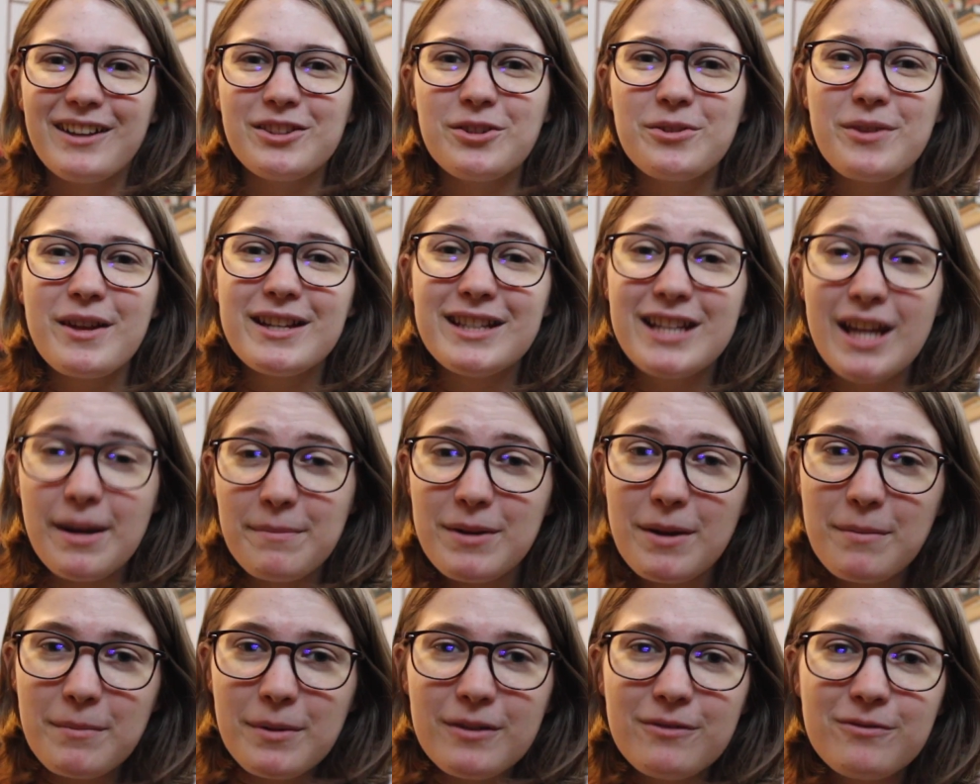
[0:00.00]
So then
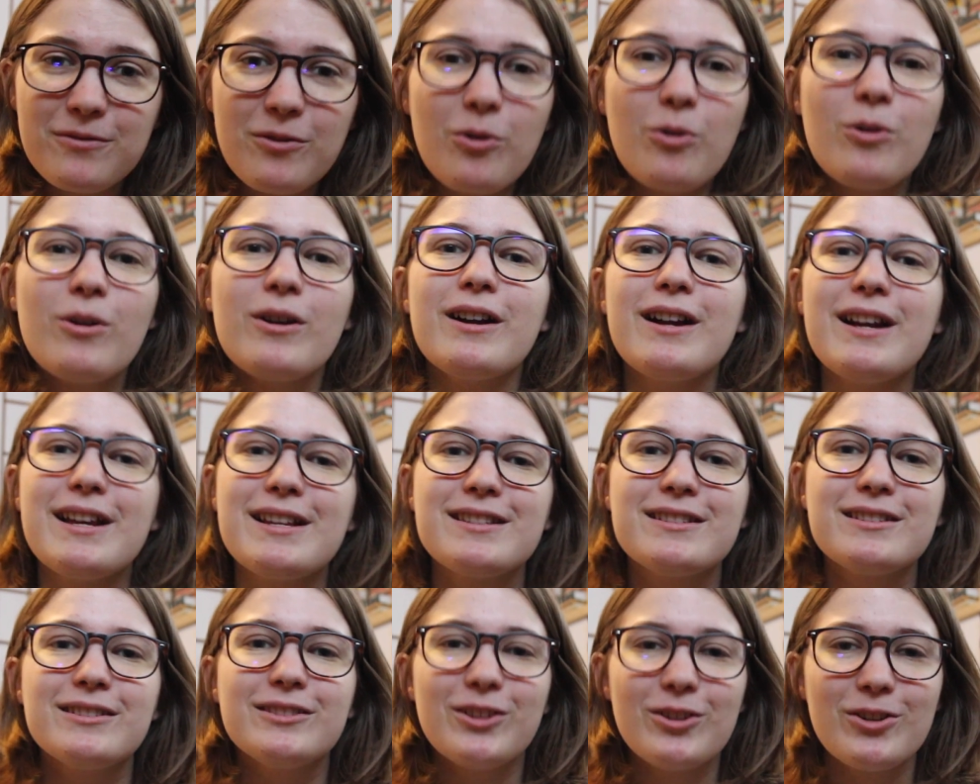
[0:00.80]
tip number four
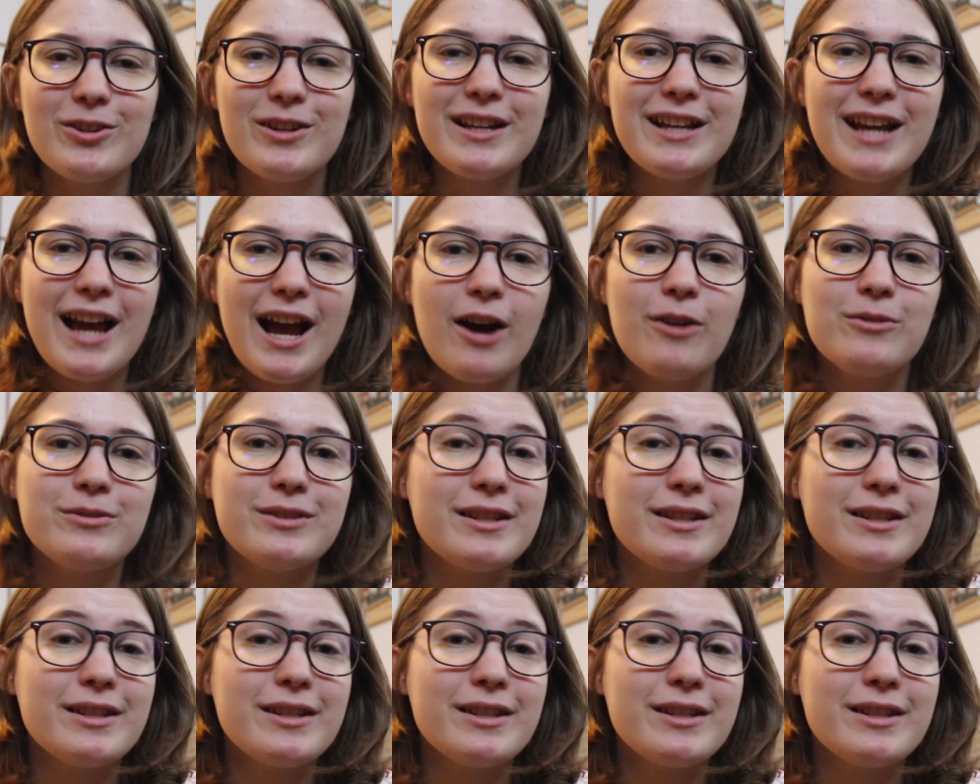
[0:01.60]
is learning how